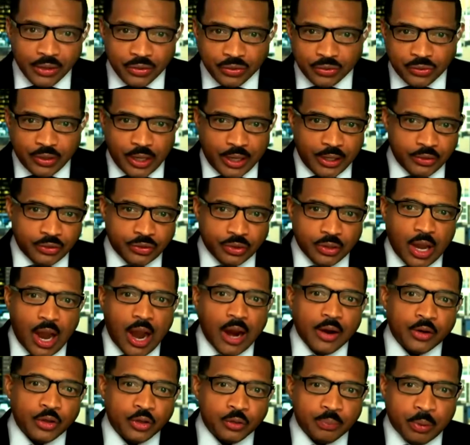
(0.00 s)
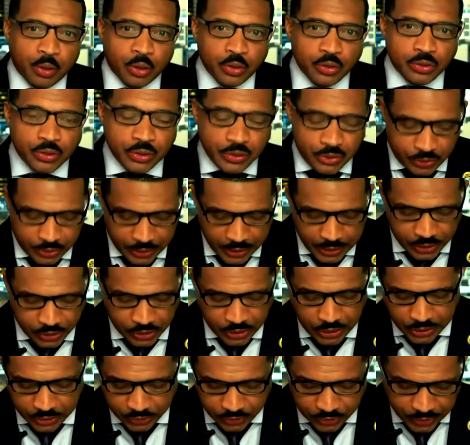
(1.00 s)
States congressperson says
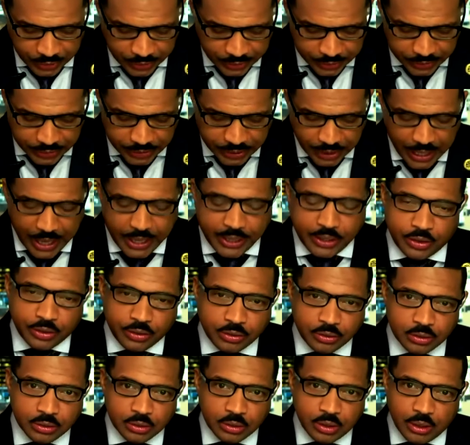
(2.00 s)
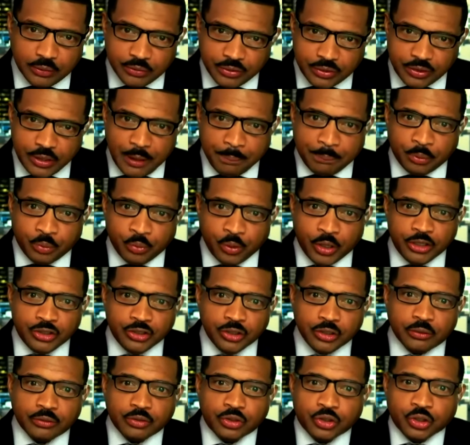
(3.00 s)
she is sick and tired of separation
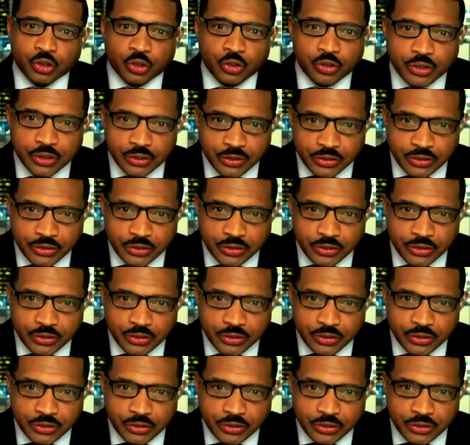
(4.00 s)
of church and